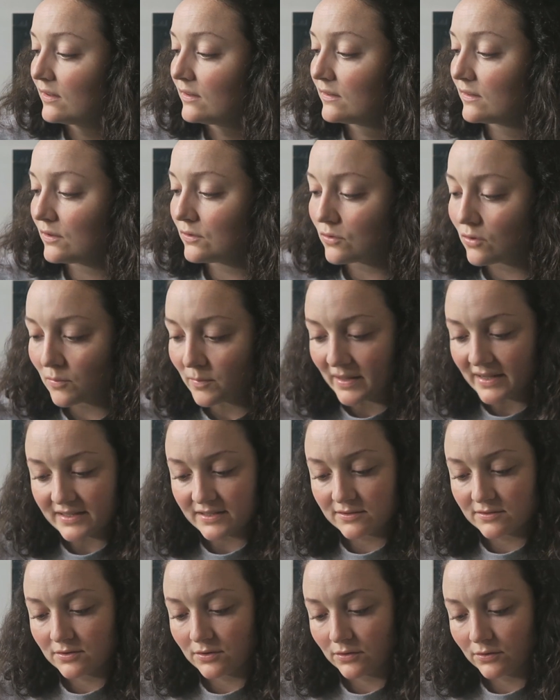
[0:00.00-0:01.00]
So not
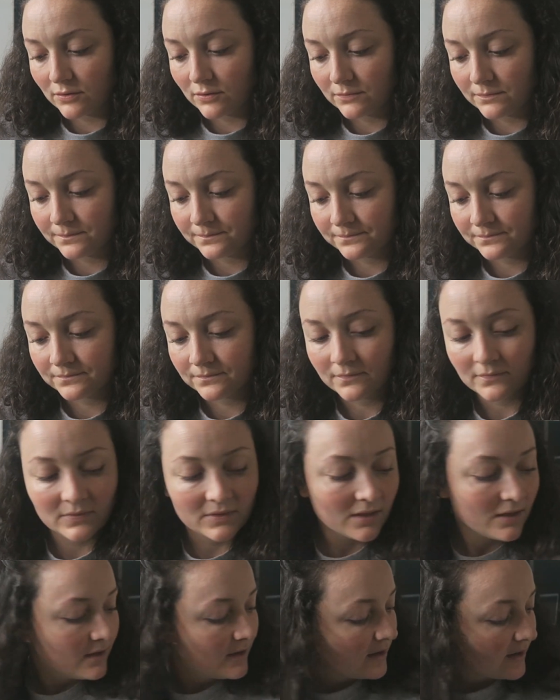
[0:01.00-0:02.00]
bad at all.
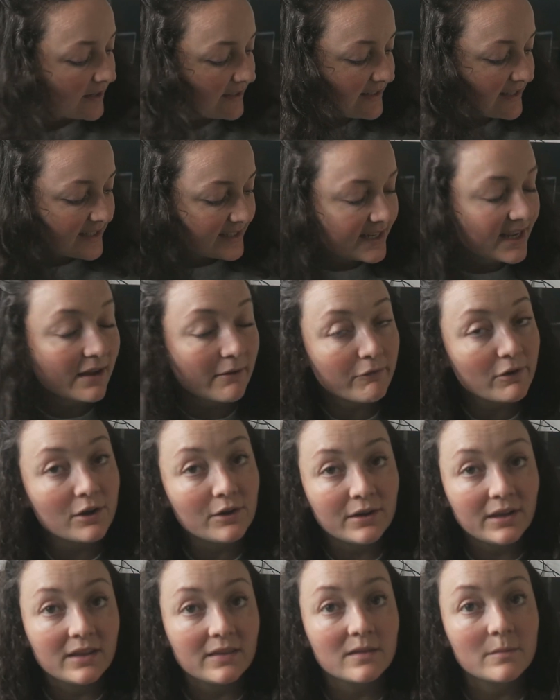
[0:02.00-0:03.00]
I did have a
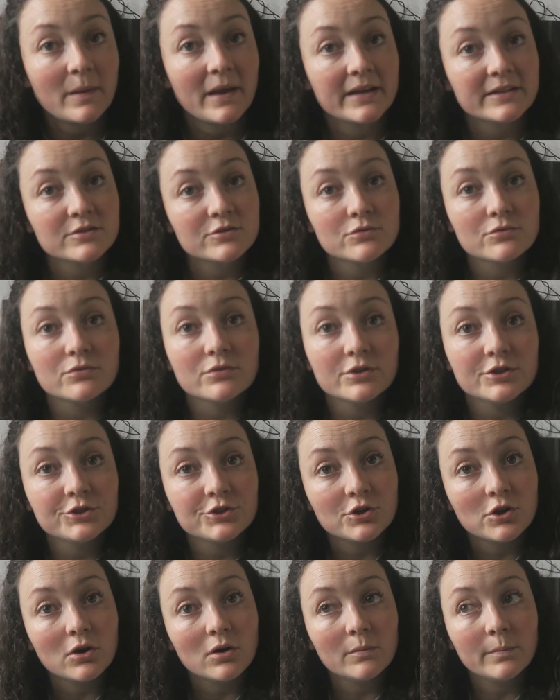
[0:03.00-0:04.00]
look in the Pandora
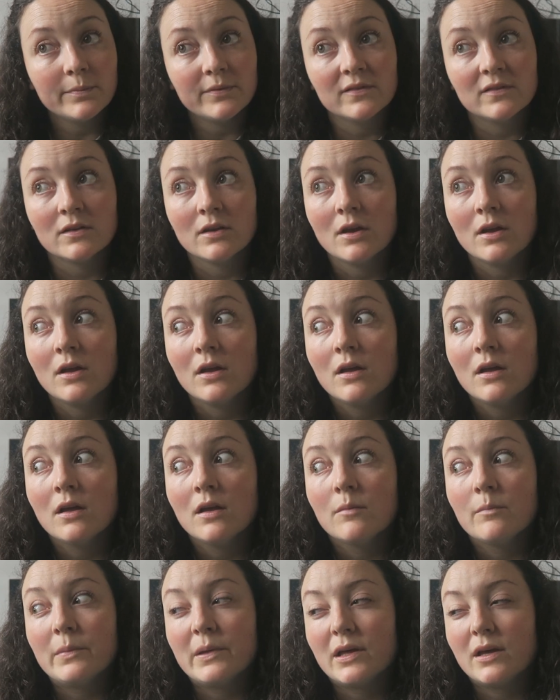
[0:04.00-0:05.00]
shops,
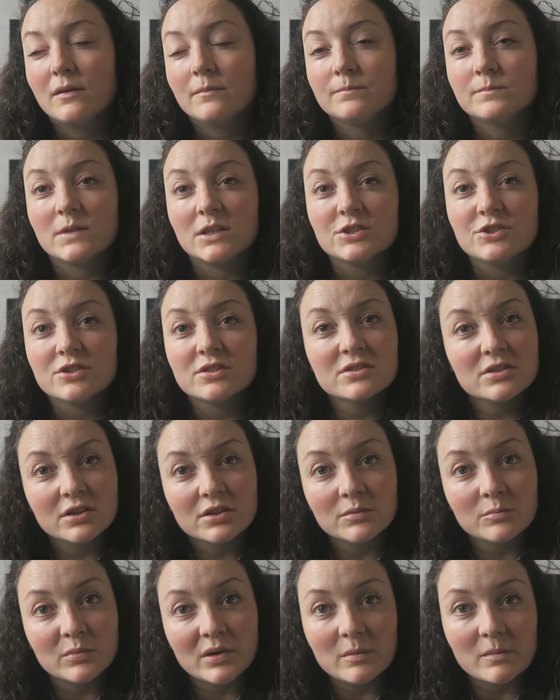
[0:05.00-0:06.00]
but I just
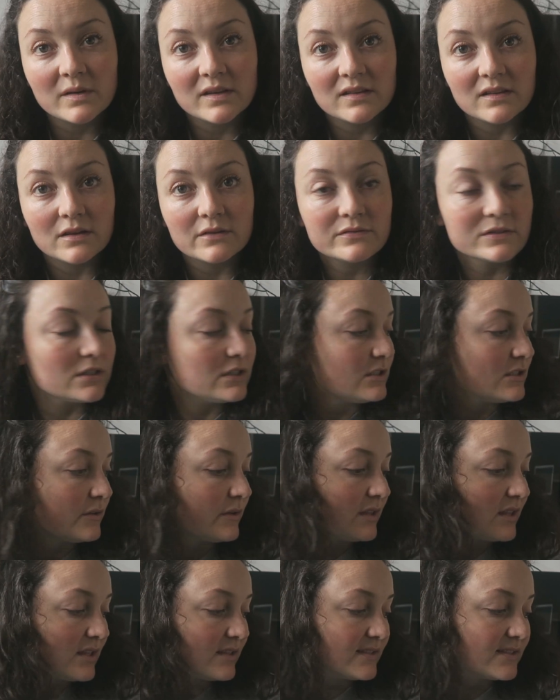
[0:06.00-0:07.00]
couldn't bring myself to do
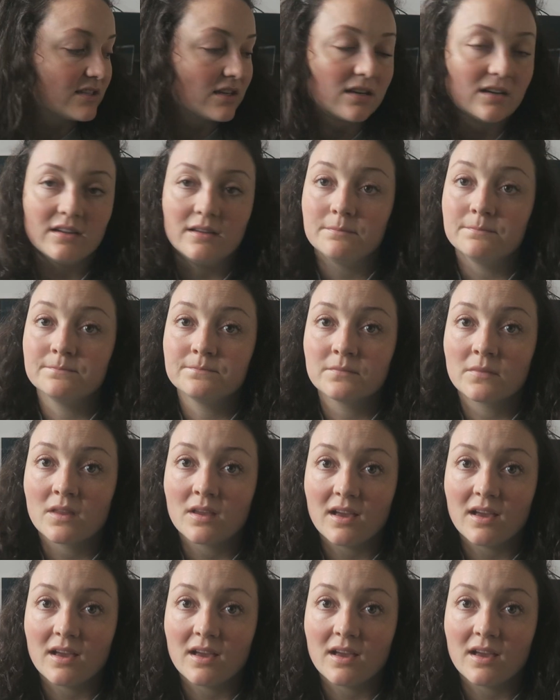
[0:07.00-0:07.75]
it this time.